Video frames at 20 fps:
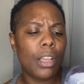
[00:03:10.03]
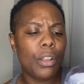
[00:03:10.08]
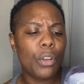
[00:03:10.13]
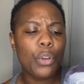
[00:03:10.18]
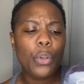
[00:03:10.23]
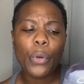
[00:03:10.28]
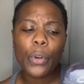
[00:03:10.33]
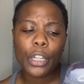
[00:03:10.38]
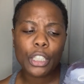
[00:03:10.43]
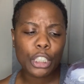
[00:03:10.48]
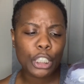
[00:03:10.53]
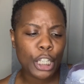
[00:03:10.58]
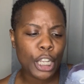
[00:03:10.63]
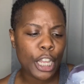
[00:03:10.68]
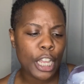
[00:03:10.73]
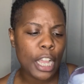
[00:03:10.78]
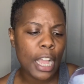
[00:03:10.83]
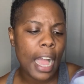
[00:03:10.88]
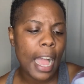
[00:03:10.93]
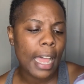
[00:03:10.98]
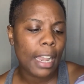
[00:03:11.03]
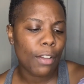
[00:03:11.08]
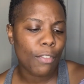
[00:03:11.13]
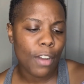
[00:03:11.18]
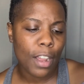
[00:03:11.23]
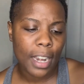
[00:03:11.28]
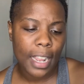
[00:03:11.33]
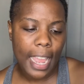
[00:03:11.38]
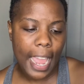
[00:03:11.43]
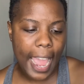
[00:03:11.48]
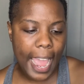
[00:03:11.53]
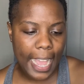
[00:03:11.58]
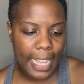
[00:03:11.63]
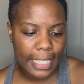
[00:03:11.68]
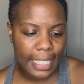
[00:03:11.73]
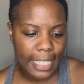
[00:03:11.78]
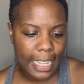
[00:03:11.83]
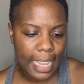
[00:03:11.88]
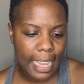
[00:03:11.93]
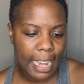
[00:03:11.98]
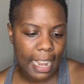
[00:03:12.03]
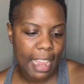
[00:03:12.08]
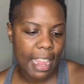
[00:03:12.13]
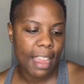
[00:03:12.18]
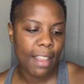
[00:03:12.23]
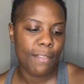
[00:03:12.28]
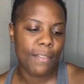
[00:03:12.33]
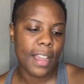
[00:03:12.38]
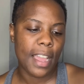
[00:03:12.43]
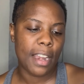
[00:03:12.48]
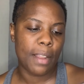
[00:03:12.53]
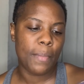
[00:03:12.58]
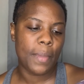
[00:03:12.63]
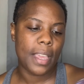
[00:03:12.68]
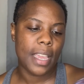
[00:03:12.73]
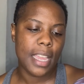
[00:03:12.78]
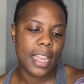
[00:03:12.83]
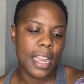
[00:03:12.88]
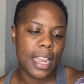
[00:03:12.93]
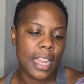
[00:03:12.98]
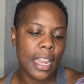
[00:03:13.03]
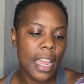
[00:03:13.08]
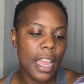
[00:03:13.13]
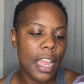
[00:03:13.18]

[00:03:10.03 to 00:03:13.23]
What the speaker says: nourishing hyaluronic acid and vitamin E